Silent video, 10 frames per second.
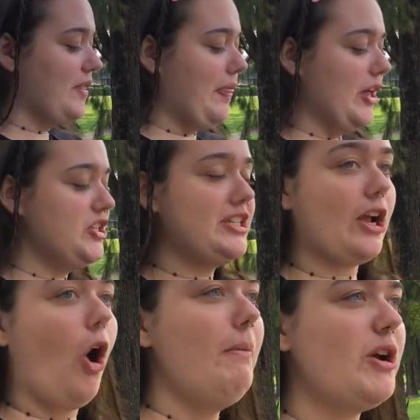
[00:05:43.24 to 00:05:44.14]
and then she's
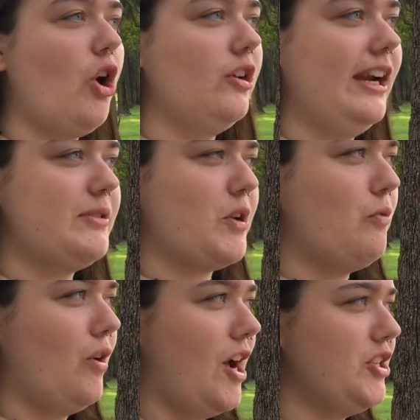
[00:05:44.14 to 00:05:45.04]
like, oh my god. And I was
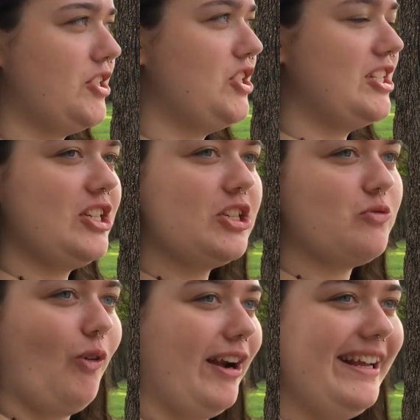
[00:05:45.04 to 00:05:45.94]
like, what? She's just
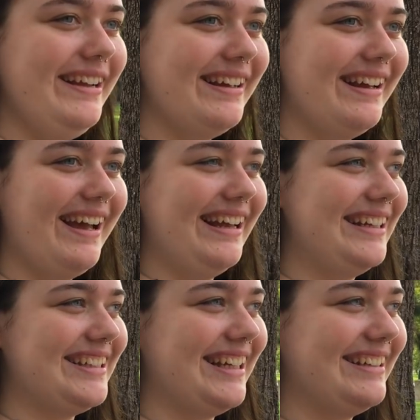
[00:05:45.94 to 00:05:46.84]
running. And
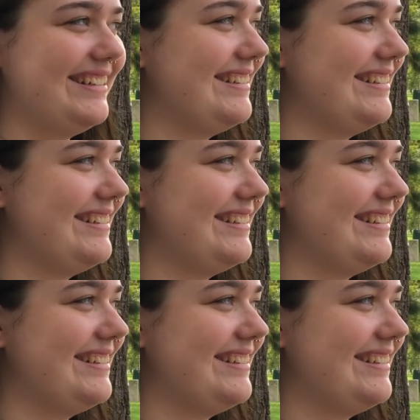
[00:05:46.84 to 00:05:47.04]
I was like,